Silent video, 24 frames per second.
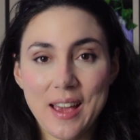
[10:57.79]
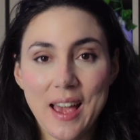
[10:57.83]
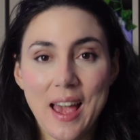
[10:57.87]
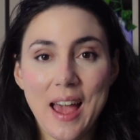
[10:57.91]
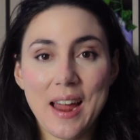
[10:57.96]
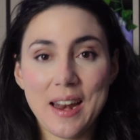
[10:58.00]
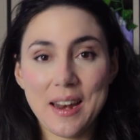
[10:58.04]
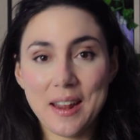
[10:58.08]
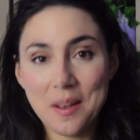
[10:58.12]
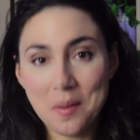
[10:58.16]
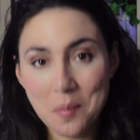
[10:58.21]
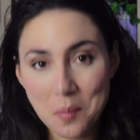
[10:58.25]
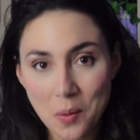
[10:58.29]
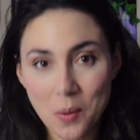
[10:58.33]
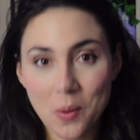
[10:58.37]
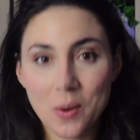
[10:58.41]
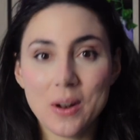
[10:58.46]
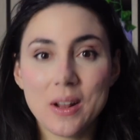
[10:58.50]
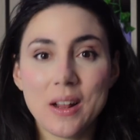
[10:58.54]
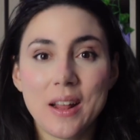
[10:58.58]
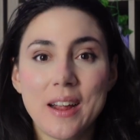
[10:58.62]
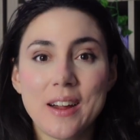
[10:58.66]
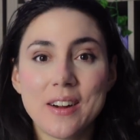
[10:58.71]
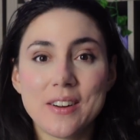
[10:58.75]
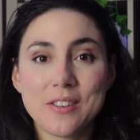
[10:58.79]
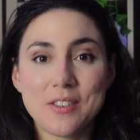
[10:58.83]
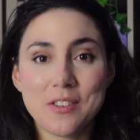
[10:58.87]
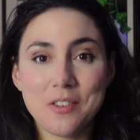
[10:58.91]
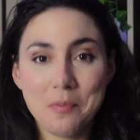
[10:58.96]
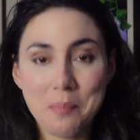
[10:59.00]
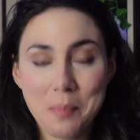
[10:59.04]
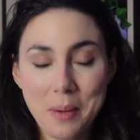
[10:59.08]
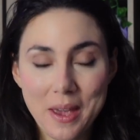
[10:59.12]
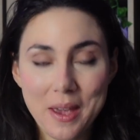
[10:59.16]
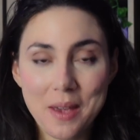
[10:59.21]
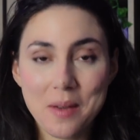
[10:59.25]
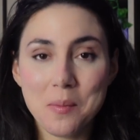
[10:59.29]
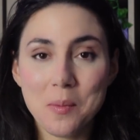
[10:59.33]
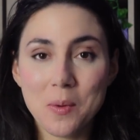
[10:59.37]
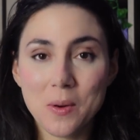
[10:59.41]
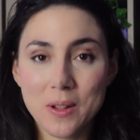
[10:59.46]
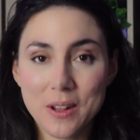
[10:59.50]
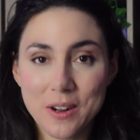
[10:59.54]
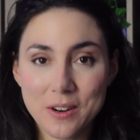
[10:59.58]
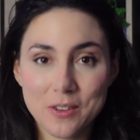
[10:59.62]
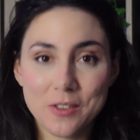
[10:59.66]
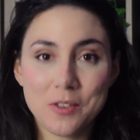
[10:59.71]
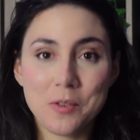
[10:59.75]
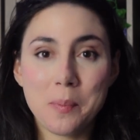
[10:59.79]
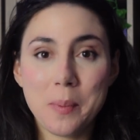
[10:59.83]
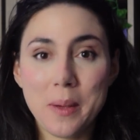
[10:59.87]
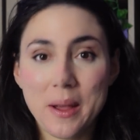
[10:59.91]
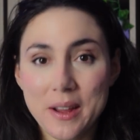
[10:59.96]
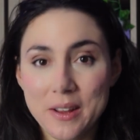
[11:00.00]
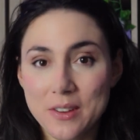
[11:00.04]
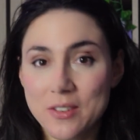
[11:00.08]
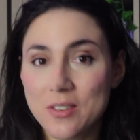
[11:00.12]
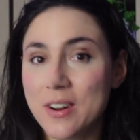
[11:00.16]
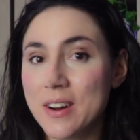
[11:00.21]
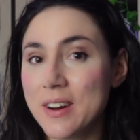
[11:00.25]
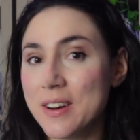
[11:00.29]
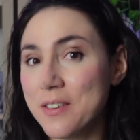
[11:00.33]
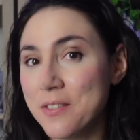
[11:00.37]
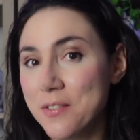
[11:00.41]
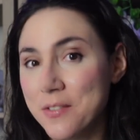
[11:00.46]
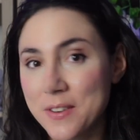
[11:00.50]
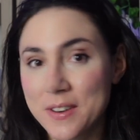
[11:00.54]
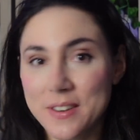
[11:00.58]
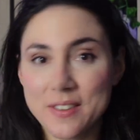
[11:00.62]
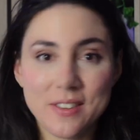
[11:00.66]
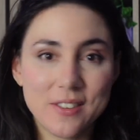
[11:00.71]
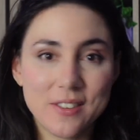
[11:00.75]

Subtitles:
adding more layers of paint, trying to fix